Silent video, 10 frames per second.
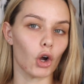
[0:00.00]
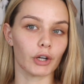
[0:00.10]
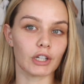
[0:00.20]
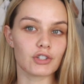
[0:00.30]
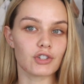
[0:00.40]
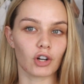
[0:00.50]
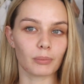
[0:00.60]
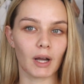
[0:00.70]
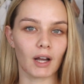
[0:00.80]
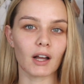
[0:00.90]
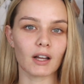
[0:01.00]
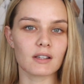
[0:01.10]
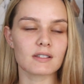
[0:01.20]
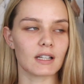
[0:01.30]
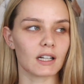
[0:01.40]
orange on my
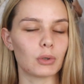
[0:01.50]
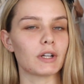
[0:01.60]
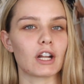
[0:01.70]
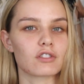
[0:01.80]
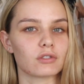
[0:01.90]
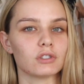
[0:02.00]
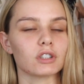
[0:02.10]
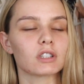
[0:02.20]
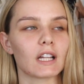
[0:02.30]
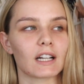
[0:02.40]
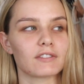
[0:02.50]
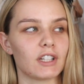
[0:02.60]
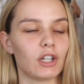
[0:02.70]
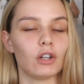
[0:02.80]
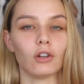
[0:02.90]
eyes, like for a natural look. Like I've
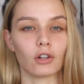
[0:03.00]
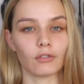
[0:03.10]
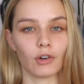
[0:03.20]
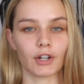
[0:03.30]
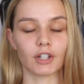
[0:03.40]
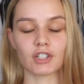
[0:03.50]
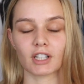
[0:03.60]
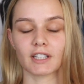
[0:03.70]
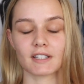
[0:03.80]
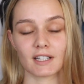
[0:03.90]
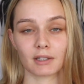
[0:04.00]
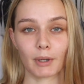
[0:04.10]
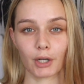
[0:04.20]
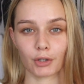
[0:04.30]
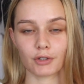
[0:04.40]
done a lot of orange, like that's like
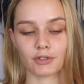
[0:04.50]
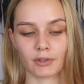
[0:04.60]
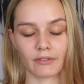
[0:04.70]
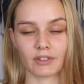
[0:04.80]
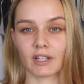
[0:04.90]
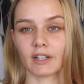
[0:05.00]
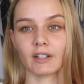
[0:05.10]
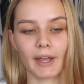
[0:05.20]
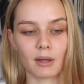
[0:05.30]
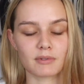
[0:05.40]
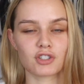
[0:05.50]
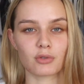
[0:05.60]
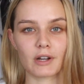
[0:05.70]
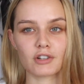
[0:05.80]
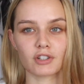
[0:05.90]
my go-to everyday makeup
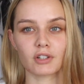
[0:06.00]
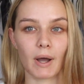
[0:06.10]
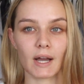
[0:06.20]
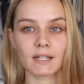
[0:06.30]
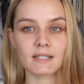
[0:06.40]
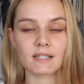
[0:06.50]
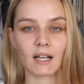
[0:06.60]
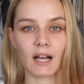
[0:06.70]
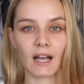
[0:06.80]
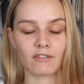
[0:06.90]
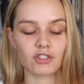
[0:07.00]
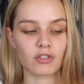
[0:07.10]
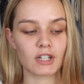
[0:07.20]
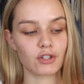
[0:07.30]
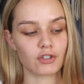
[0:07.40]
situation. But I haven't
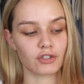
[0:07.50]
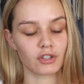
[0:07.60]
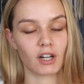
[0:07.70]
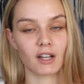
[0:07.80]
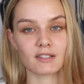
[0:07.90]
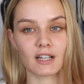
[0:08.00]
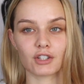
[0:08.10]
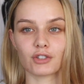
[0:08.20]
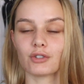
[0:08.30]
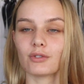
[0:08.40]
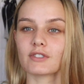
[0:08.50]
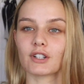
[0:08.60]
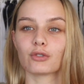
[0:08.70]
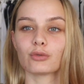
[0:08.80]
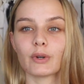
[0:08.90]
really shown you guys how to use
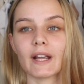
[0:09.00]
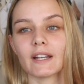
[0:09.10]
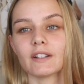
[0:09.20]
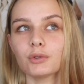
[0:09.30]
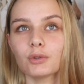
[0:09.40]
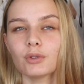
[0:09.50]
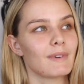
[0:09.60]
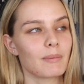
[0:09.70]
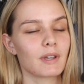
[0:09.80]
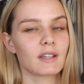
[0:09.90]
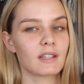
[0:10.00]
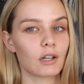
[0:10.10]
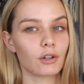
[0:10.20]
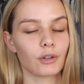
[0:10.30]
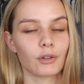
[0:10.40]
a red or maybe a
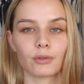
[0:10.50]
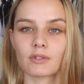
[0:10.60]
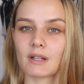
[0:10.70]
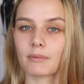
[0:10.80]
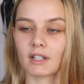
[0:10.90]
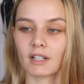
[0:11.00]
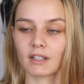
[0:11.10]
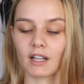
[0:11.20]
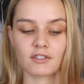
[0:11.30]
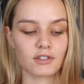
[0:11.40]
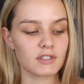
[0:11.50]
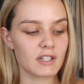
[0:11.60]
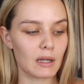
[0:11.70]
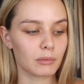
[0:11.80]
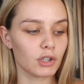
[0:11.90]
yellow or something like that. So
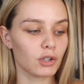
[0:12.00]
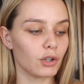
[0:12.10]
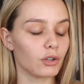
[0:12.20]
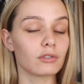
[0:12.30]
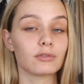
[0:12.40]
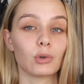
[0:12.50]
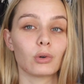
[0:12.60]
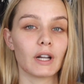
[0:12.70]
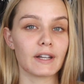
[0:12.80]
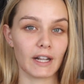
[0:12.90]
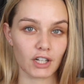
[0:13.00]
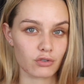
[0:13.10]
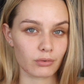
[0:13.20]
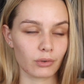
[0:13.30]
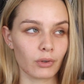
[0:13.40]
today I'm going to go for a
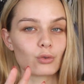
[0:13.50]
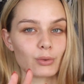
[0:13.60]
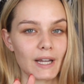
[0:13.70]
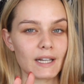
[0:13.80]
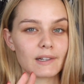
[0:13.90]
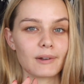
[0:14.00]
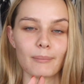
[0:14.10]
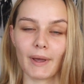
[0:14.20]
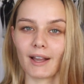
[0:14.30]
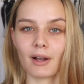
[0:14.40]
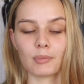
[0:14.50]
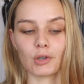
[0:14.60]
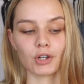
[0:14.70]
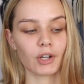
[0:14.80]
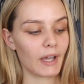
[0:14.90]
natural red makeup
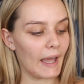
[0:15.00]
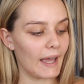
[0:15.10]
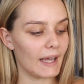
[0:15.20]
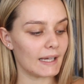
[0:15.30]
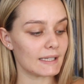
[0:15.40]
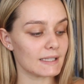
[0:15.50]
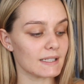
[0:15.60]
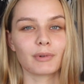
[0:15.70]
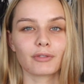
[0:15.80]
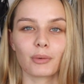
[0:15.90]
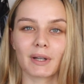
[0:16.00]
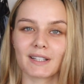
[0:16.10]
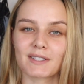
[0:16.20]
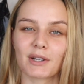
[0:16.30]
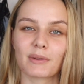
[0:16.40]
look. And before we
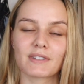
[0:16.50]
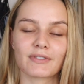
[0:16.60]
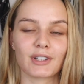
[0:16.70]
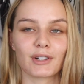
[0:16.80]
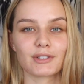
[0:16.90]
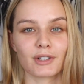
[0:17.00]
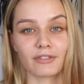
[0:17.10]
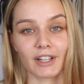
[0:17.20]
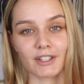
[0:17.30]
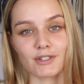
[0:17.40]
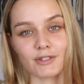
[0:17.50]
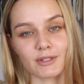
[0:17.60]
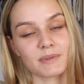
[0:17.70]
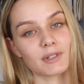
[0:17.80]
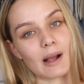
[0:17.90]
get started with this video, don't forget to
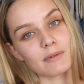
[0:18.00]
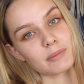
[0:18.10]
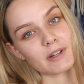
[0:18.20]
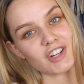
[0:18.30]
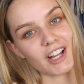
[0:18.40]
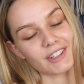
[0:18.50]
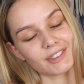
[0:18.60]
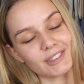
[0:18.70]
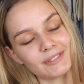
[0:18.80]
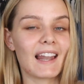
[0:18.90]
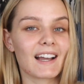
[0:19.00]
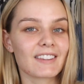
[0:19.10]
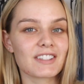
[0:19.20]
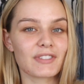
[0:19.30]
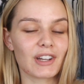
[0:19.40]
subscribe to my channel. Like
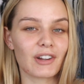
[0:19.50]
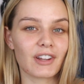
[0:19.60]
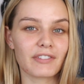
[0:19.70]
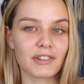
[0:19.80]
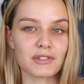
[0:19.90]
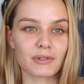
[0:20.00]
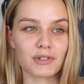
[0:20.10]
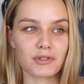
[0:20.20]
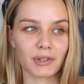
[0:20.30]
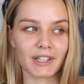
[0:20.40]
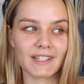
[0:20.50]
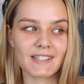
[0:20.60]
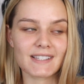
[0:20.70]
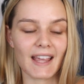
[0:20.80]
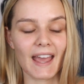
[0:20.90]
this video if you do enjoy
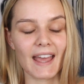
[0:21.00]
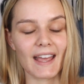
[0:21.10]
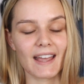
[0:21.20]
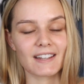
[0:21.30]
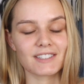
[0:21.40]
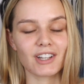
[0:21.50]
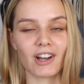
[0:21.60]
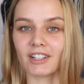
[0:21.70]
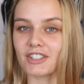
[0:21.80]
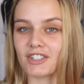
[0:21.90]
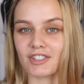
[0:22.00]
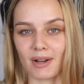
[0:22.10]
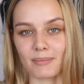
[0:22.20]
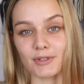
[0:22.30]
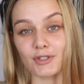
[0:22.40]
it. And yeah, let's just
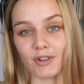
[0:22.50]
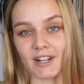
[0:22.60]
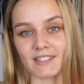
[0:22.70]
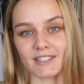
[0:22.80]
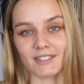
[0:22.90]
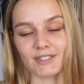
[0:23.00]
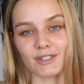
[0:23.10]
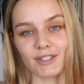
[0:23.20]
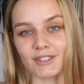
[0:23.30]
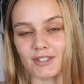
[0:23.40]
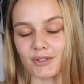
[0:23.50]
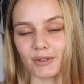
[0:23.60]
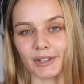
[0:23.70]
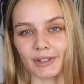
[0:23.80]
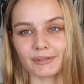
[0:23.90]
jump straight into this
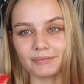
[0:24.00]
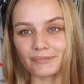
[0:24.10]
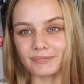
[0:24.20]
tutorial.